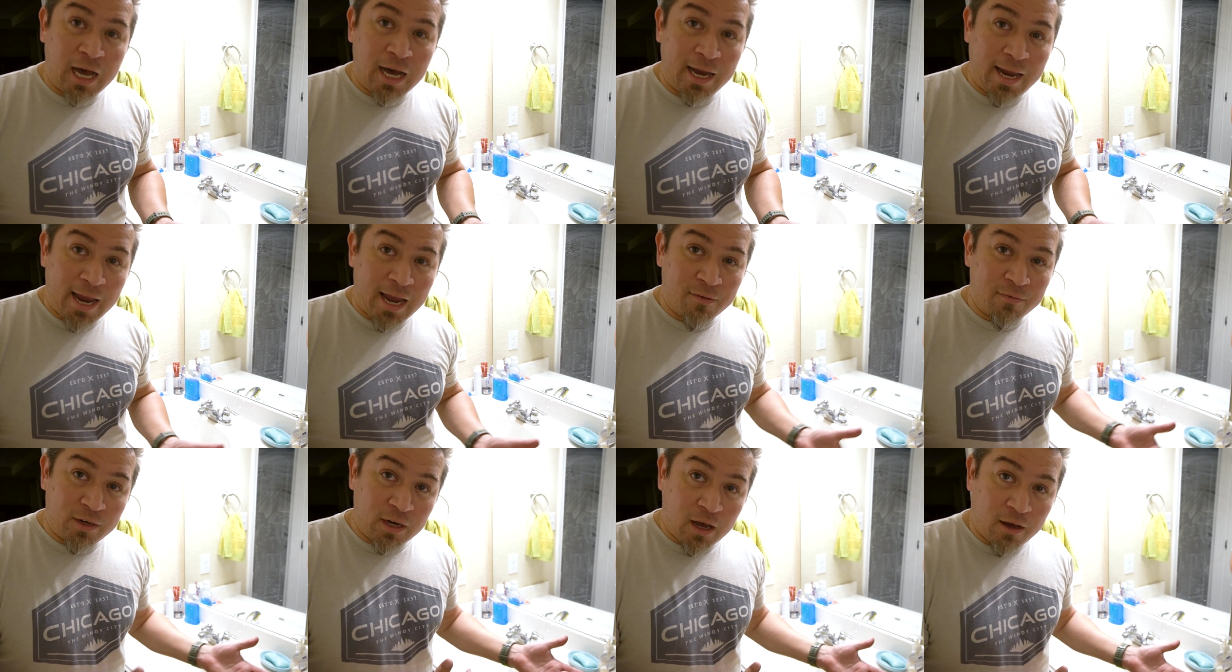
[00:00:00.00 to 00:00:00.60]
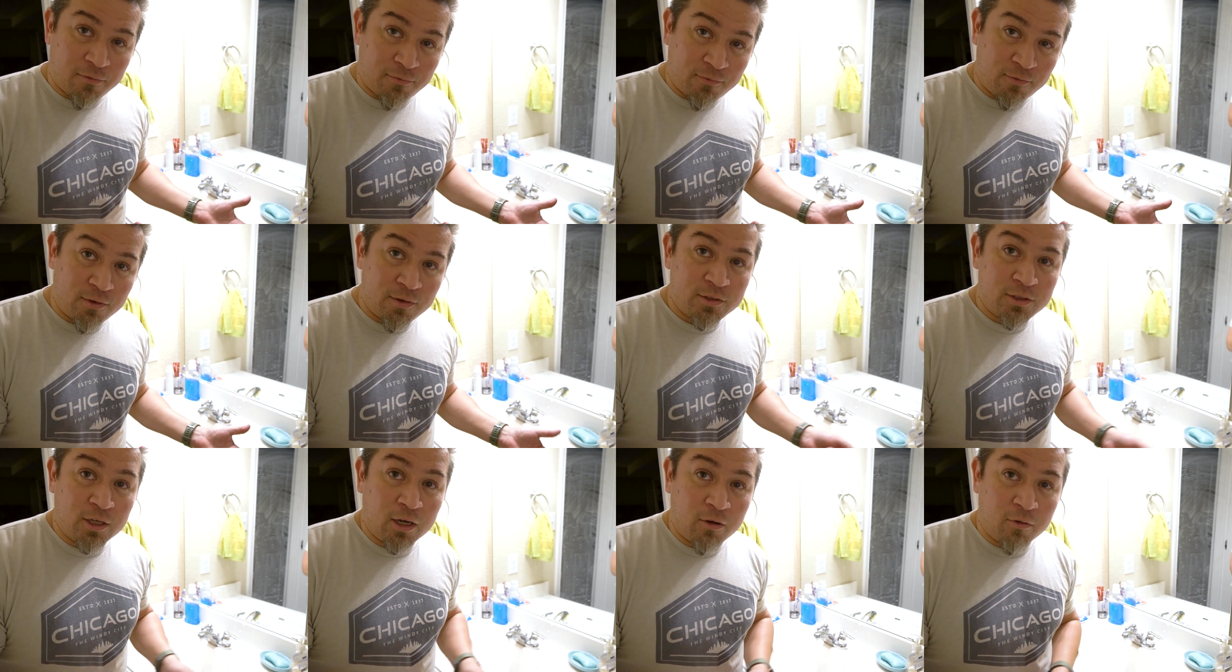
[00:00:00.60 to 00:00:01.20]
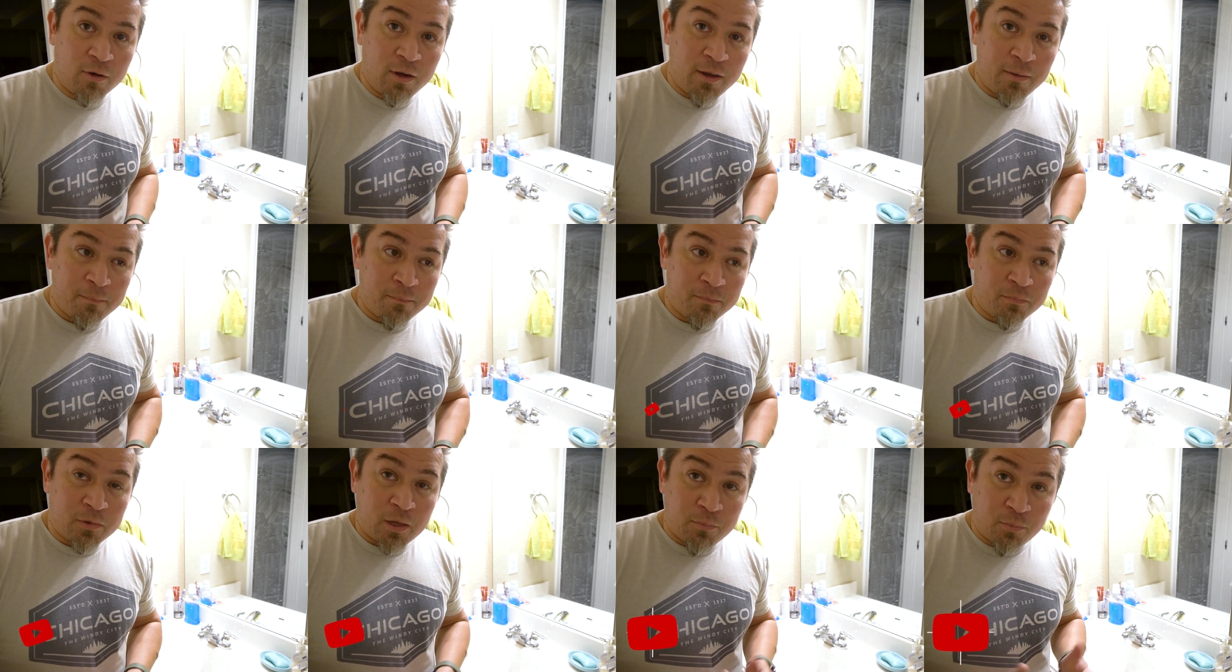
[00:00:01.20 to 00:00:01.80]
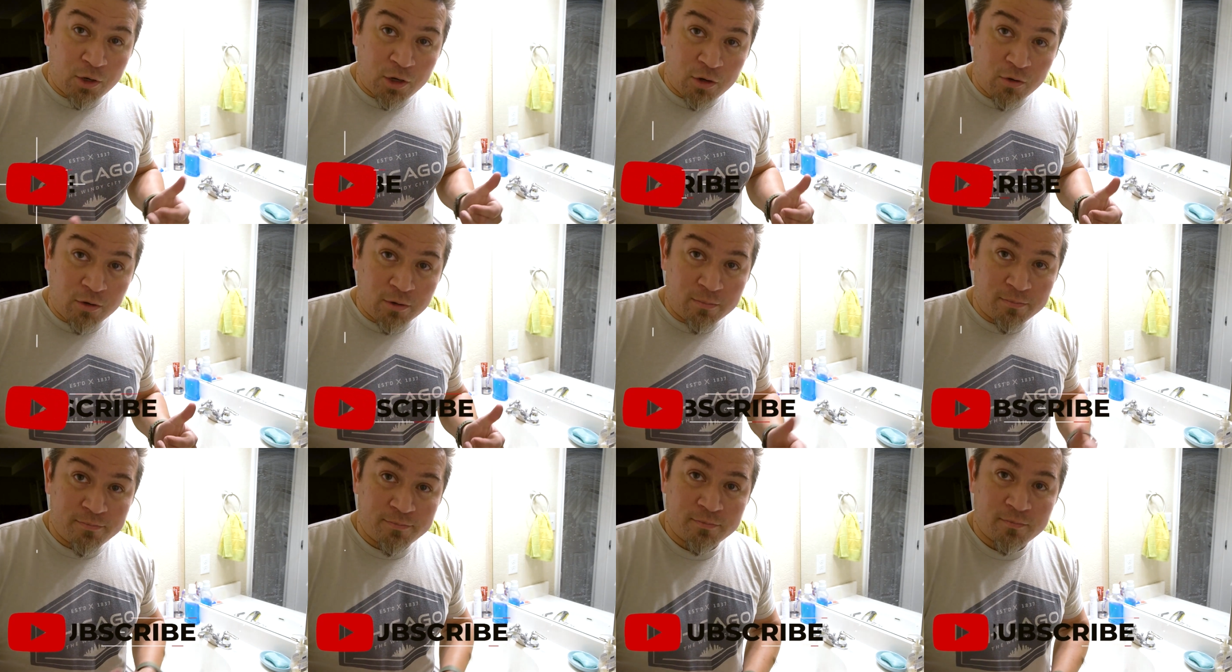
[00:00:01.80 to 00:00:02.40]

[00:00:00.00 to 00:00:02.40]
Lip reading: I have enough. So pretty cool.